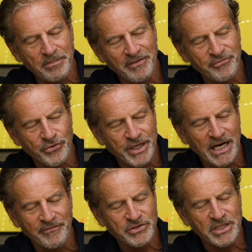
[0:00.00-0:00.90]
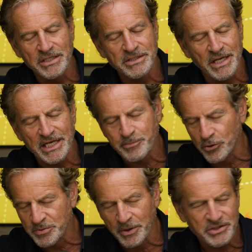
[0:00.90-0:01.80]
above 3.5? Is it
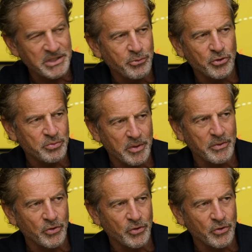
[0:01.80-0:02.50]
exports minus imports? What